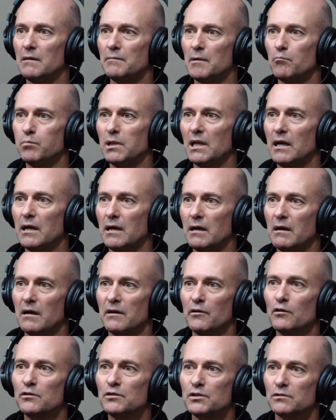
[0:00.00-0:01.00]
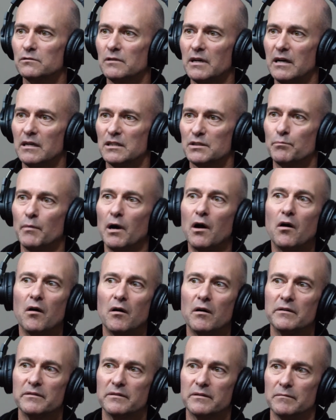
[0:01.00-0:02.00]
blah, blah, an entourage
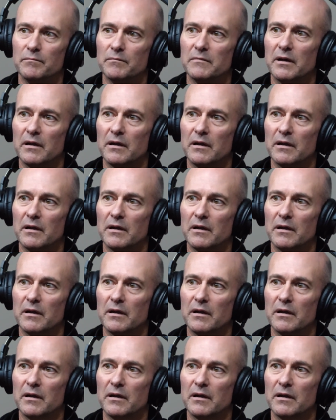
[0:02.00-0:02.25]
behind them.